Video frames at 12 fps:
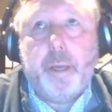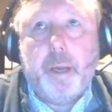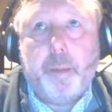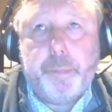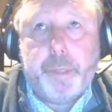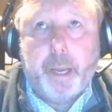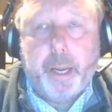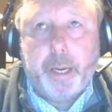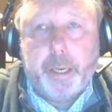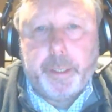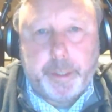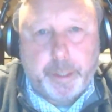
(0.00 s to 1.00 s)

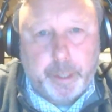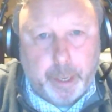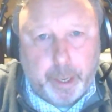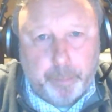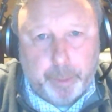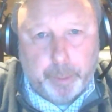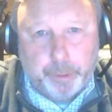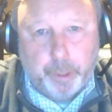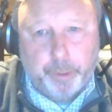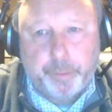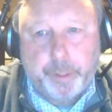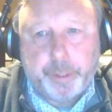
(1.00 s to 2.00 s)
update. There was a lot of
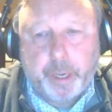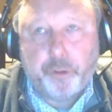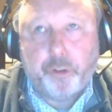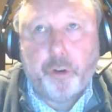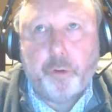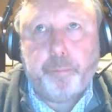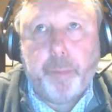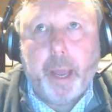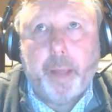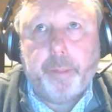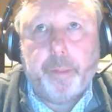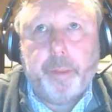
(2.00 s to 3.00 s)
discussion about
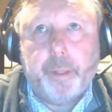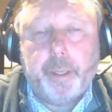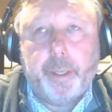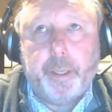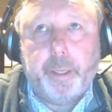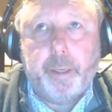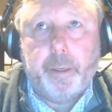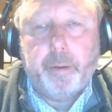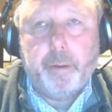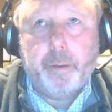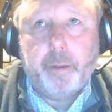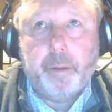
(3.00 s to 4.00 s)
the
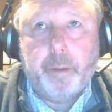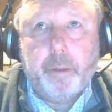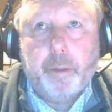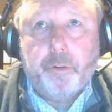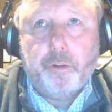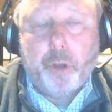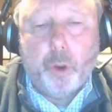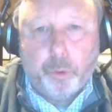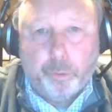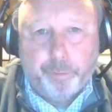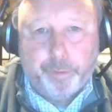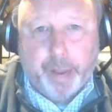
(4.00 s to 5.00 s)
total
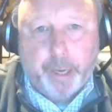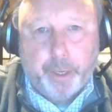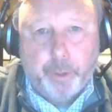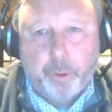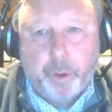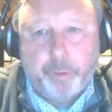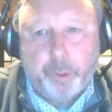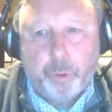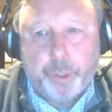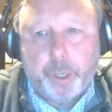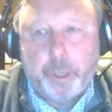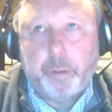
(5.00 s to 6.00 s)
value of an
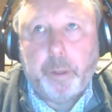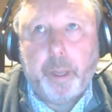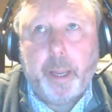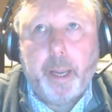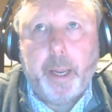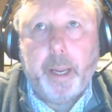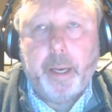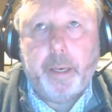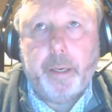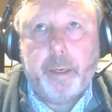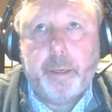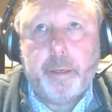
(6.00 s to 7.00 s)
order,
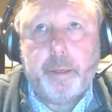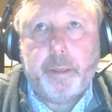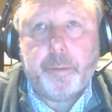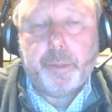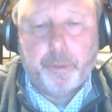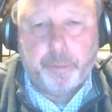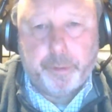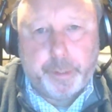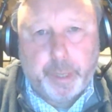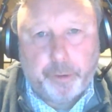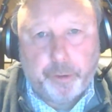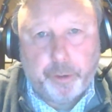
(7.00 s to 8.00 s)
and there was a lot of
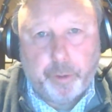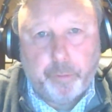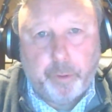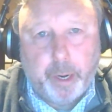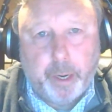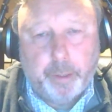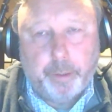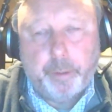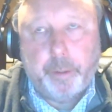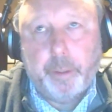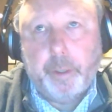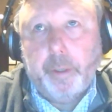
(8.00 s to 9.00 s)
discussion around
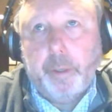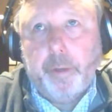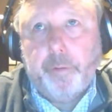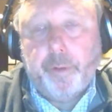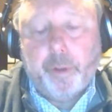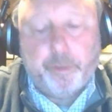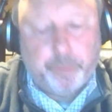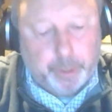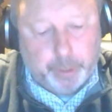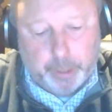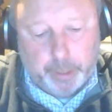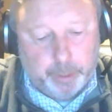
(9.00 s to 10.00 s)
firstly
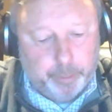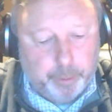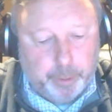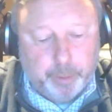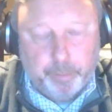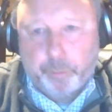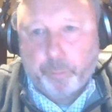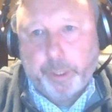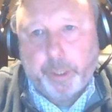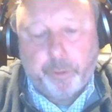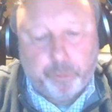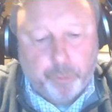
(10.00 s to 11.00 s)
needing to give us written
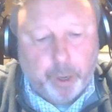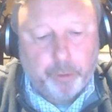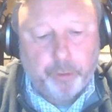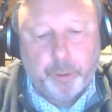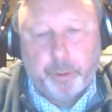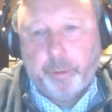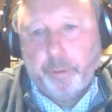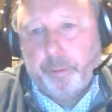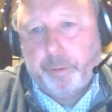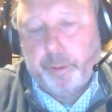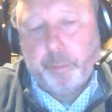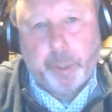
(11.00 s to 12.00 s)
instructions.
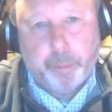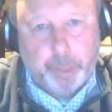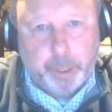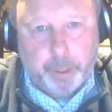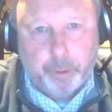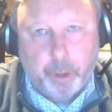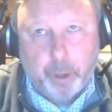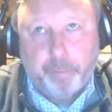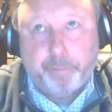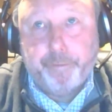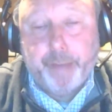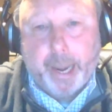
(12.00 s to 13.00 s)
There'd be $1 million
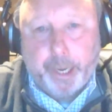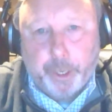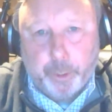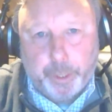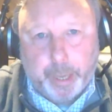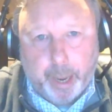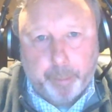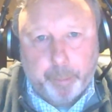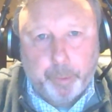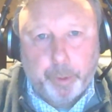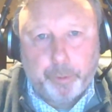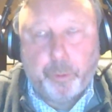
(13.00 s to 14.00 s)
value cap. We're
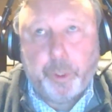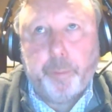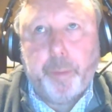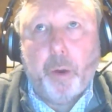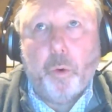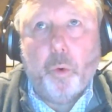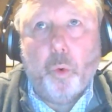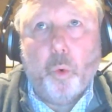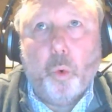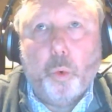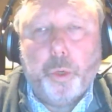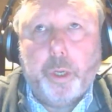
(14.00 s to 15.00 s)
not talking about
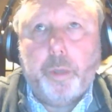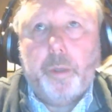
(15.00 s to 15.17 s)
order,